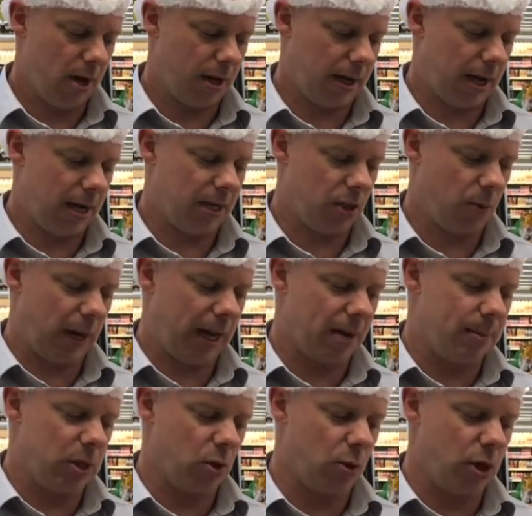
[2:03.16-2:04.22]
okay? So we're going
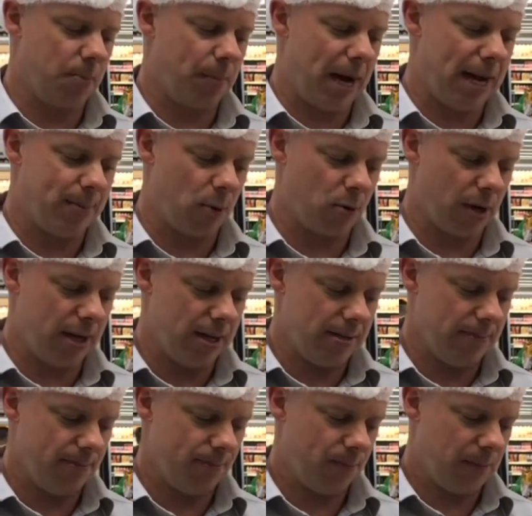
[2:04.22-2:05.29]
to be doing the bain-marie,
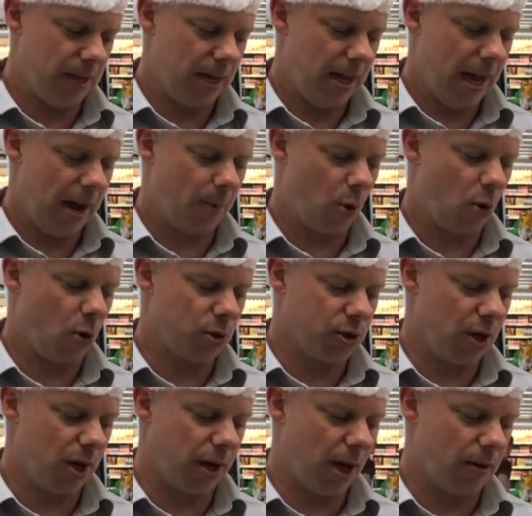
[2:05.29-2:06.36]
and we're
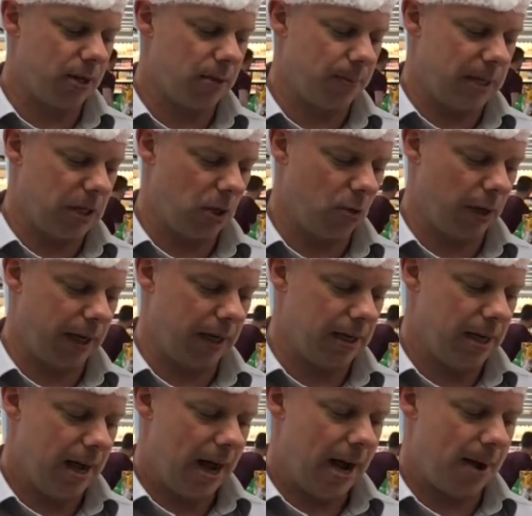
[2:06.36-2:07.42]
also going to be doing
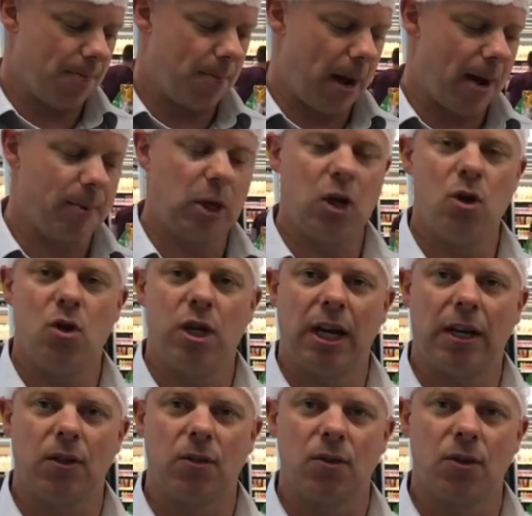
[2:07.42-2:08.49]
barbecue
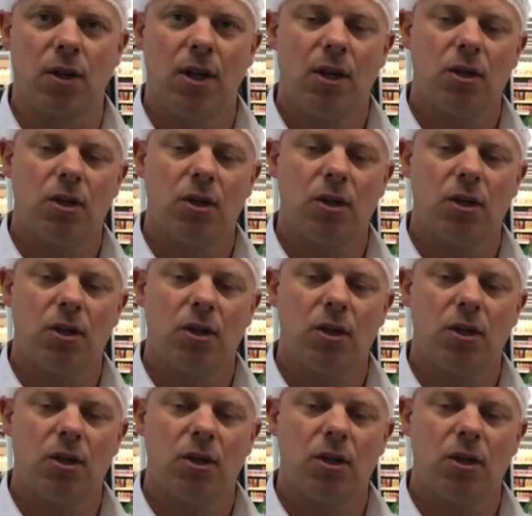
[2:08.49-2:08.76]
chickens.